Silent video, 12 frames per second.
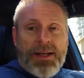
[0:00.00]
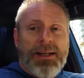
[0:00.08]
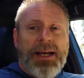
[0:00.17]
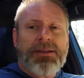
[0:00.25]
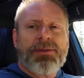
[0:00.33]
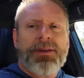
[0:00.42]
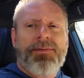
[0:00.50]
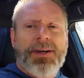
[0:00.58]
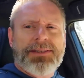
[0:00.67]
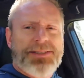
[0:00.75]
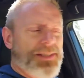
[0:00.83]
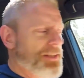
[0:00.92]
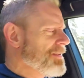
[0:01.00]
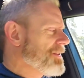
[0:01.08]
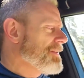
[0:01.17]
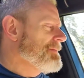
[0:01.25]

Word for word: Now's where the fun starts.